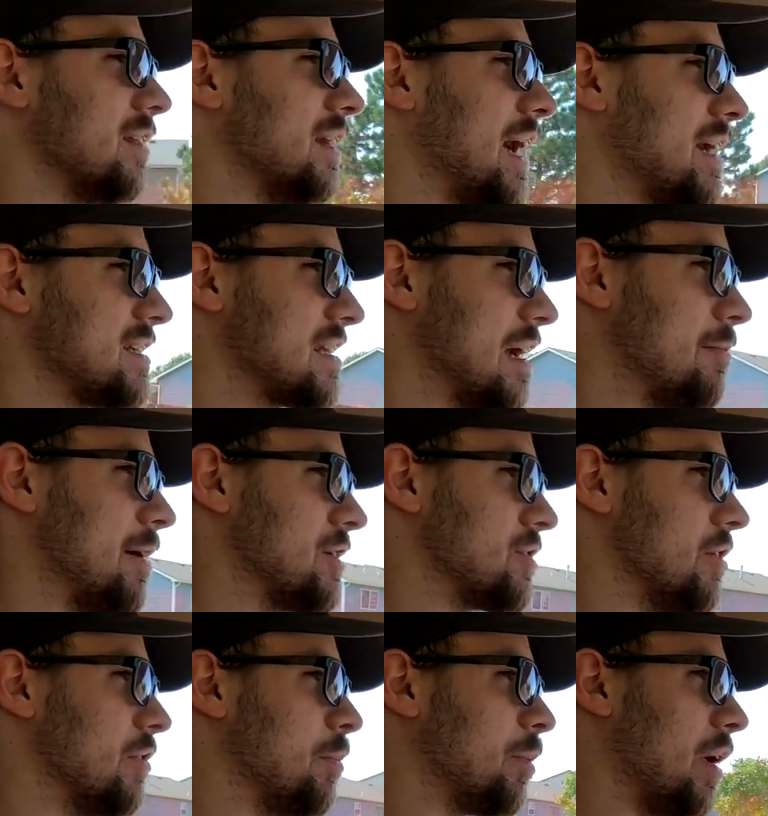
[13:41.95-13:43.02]
The last time I
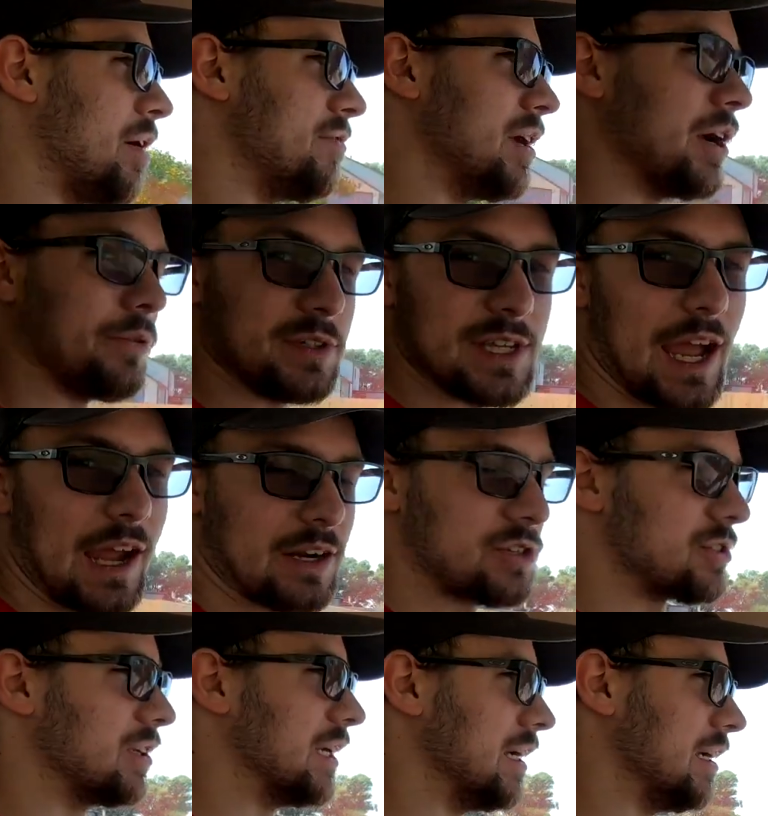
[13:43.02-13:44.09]
drove a Previa was
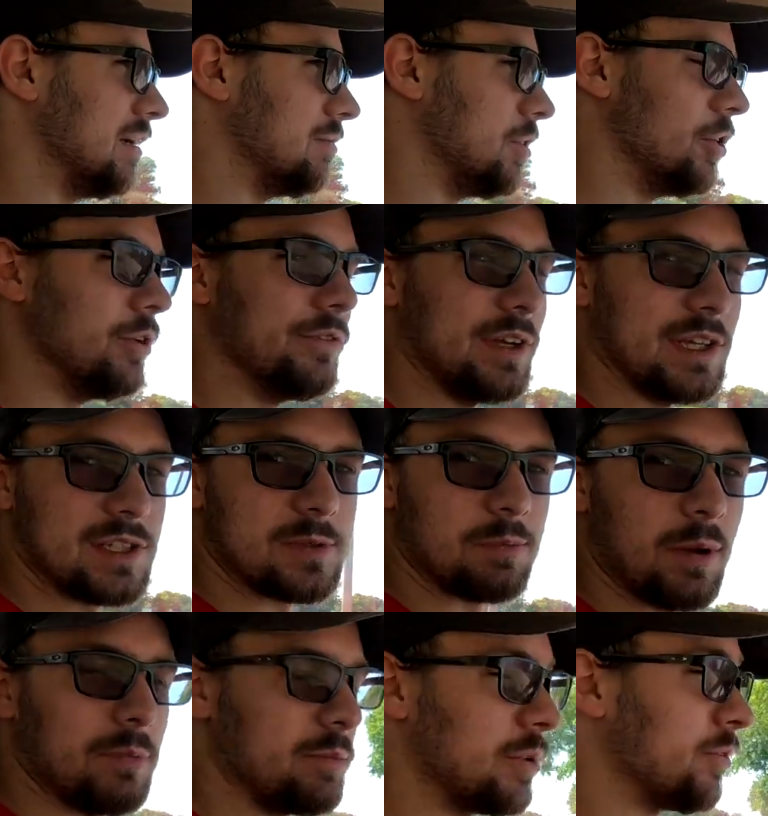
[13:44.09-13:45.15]
actually Hoovies,
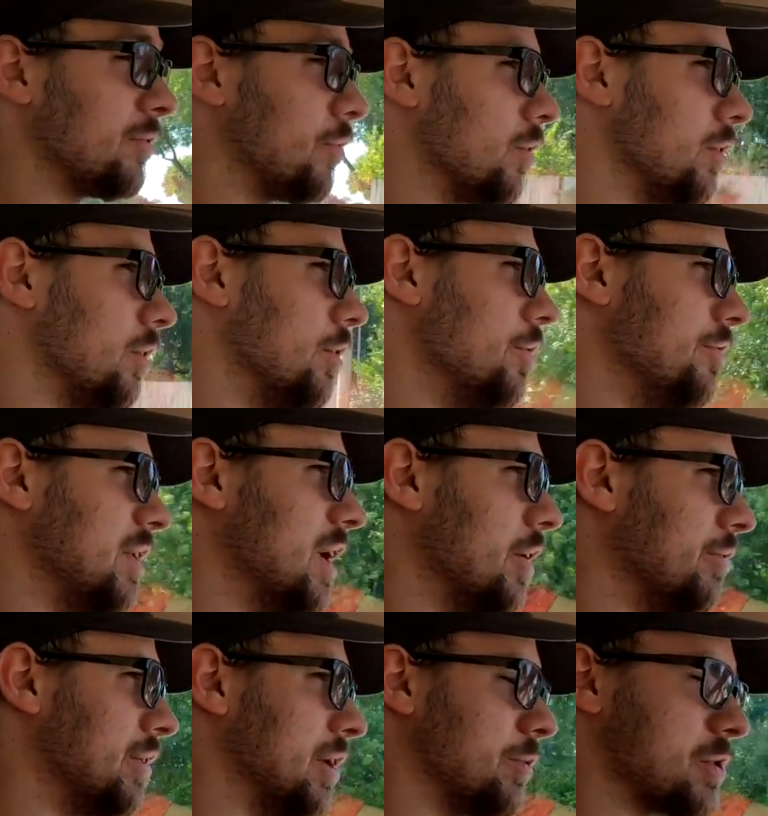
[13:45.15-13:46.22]
but before Hoovie
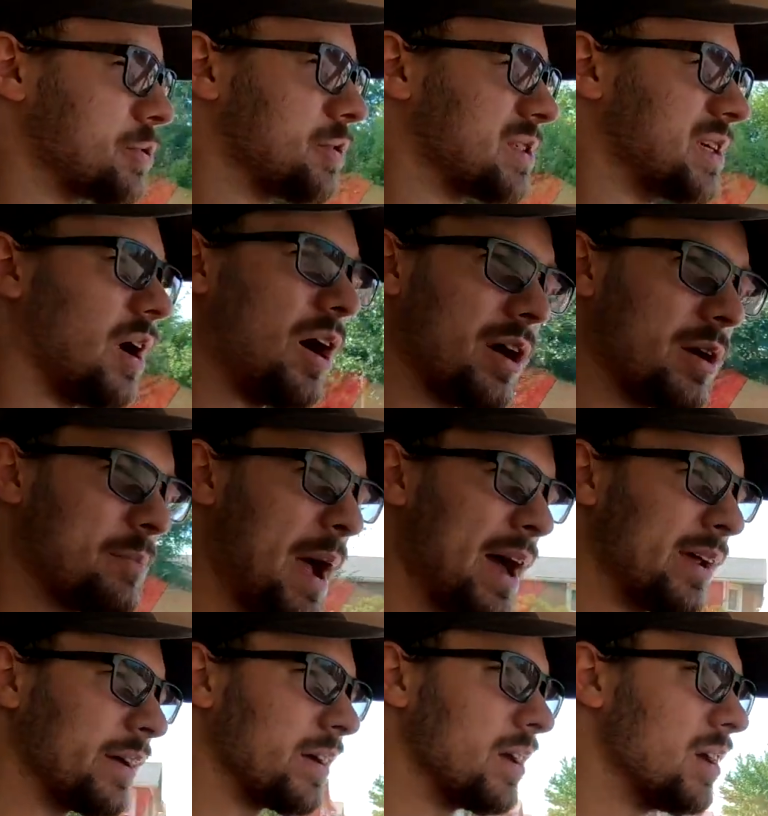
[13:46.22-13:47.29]
owned it, which was an
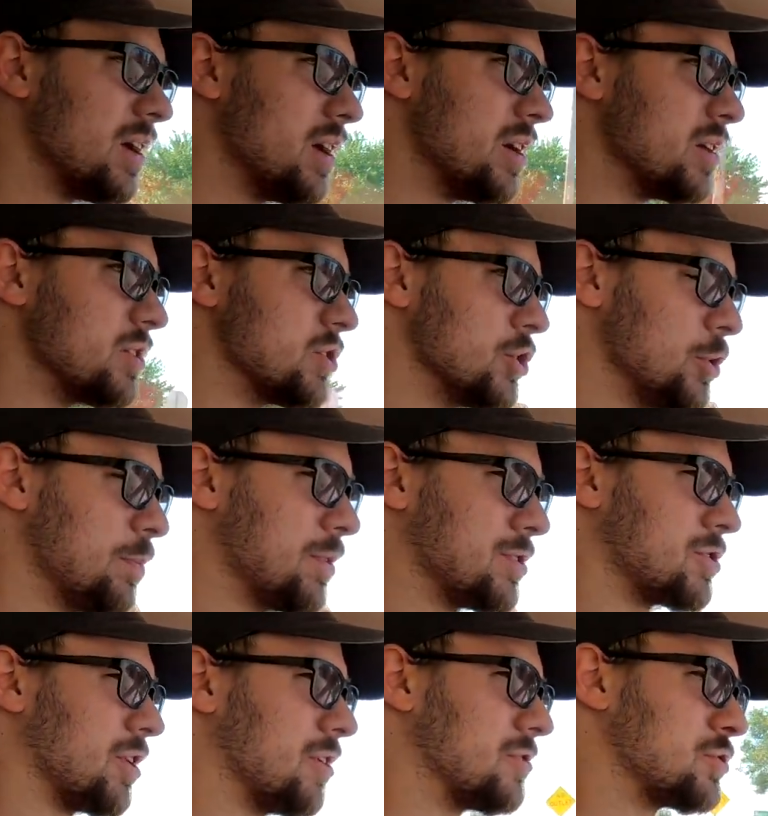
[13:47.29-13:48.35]
automatic
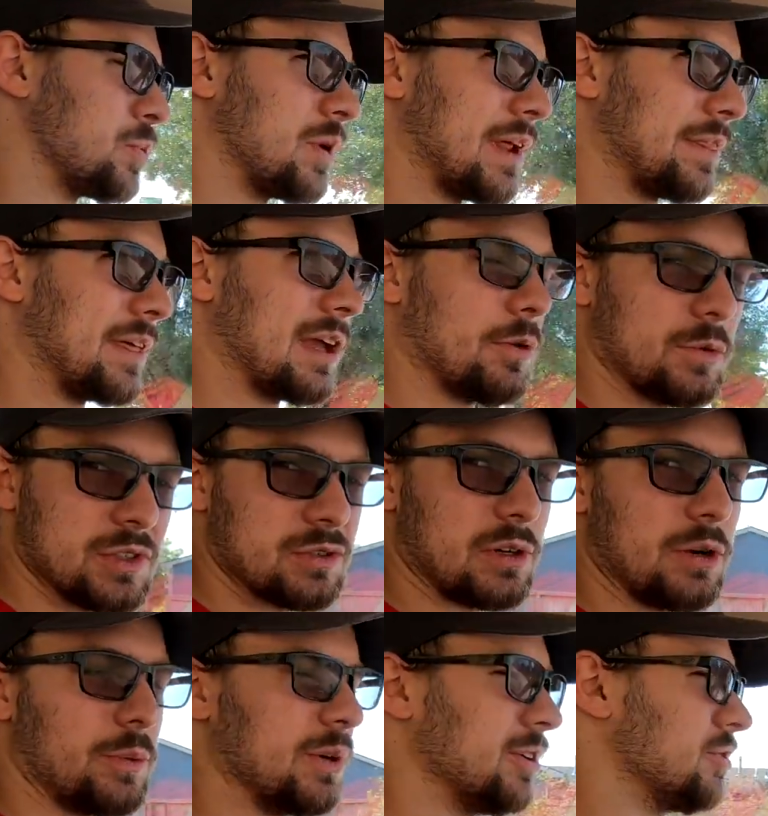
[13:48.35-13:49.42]
supercharged one. I think it was
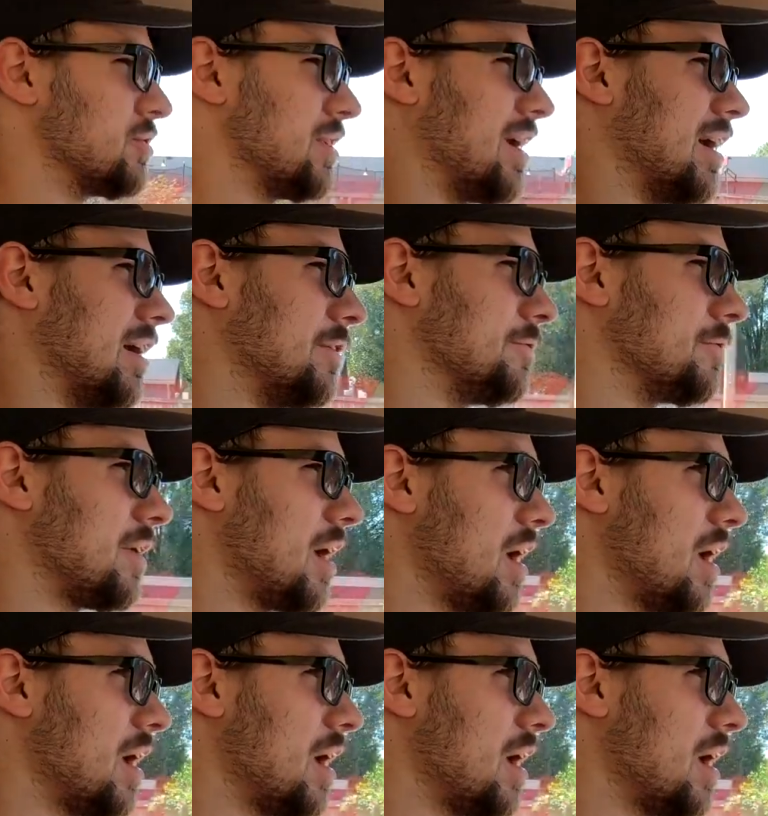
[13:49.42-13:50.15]
rear wheel drive.